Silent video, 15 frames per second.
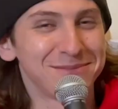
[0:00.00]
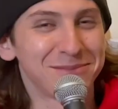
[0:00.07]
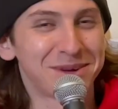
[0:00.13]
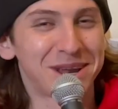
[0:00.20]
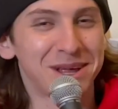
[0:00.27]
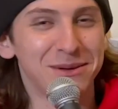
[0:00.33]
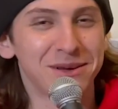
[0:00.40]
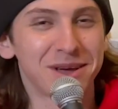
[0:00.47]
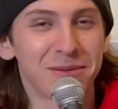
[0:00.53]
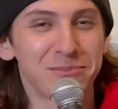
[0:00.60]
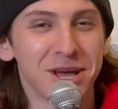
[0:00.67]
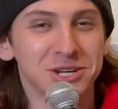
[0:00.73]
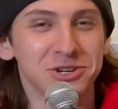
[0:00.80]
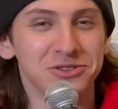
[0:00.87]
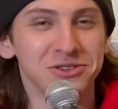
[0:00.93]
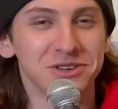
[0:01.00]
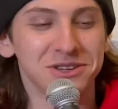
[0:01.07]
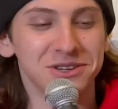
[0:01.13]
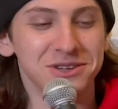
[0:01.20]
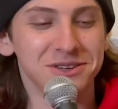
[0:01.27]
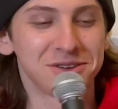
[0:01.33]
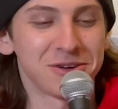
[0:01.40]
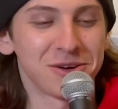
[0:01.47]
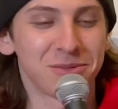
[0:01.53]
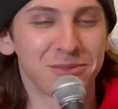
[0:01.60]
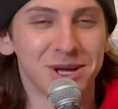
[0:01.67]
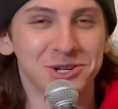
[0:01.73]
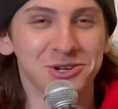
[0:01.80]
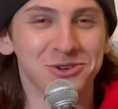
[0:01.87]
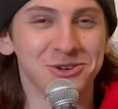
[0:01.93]
My name. I'm actually
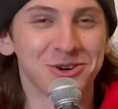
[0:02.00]
a